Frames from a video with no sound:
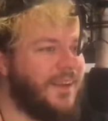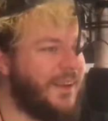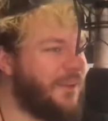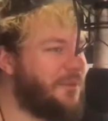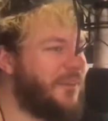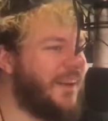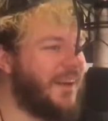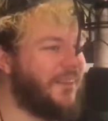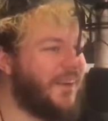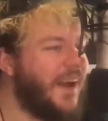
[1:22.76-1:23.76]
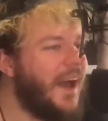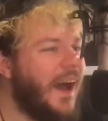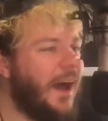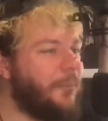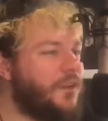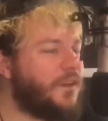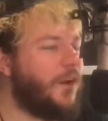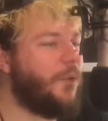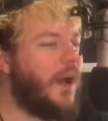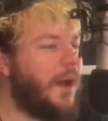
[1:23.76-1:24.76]
Fly everywhere. Yeah.
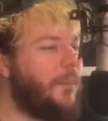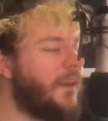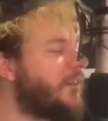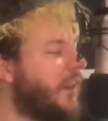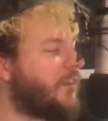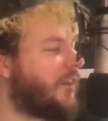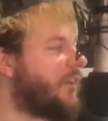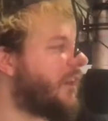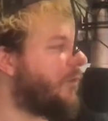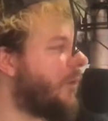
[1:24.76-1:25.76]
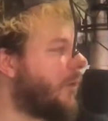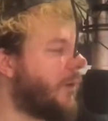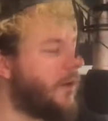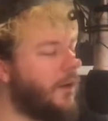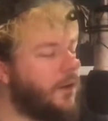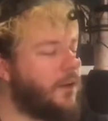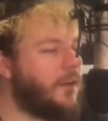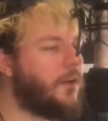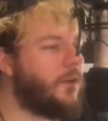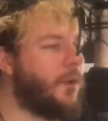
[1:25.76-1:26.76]
Let's just give you a
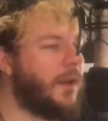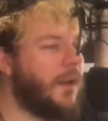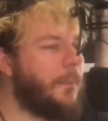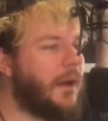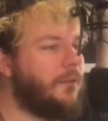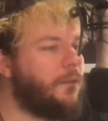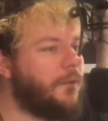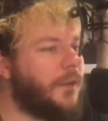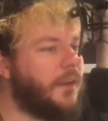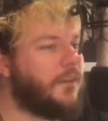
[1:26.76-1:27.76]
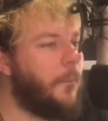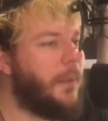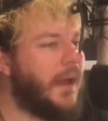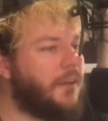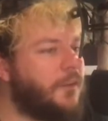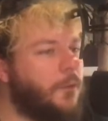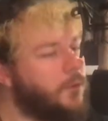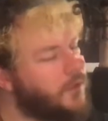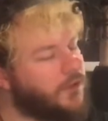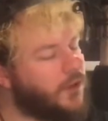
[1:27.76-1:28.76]
quick like back and forth here. So, bands
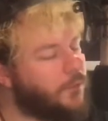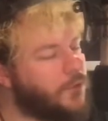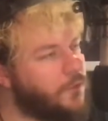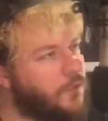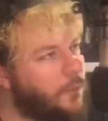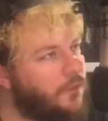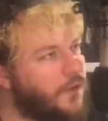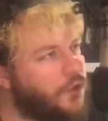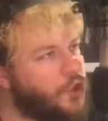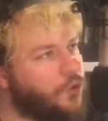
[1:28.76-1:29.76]
or DJs, which one do you prefer to